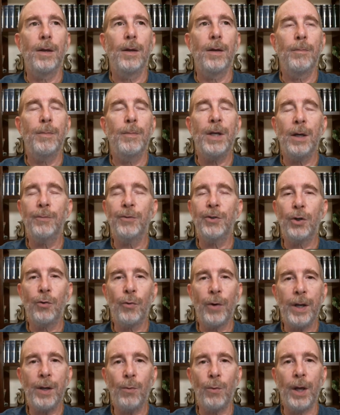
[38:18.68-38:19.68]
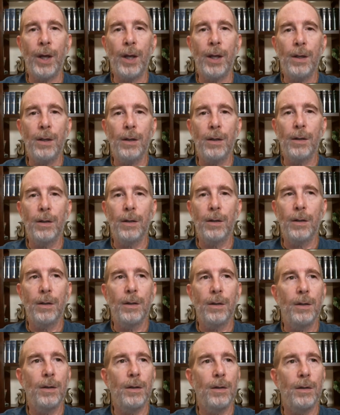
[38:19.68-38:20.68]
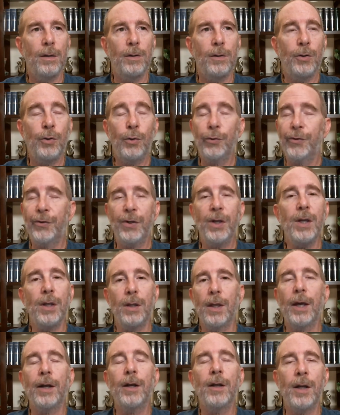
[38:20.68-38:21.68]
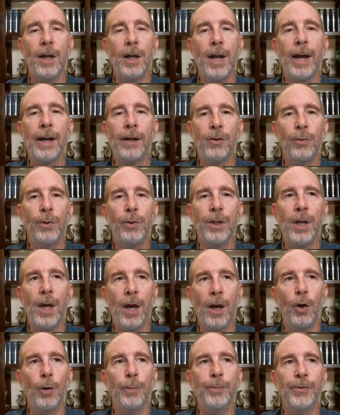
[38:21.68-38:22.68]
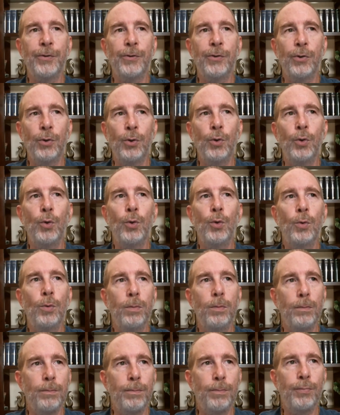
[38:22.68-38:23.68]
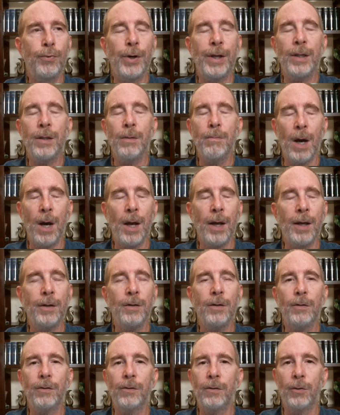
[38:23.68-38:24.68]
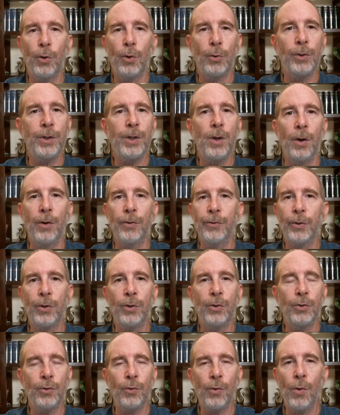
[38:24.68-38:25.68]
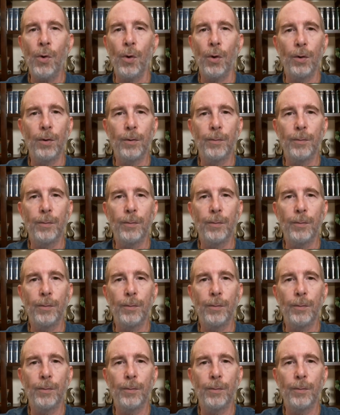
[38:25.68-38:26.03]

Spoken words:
becomes a great way. You'll see that it actually helps to bring the mind slowly under control.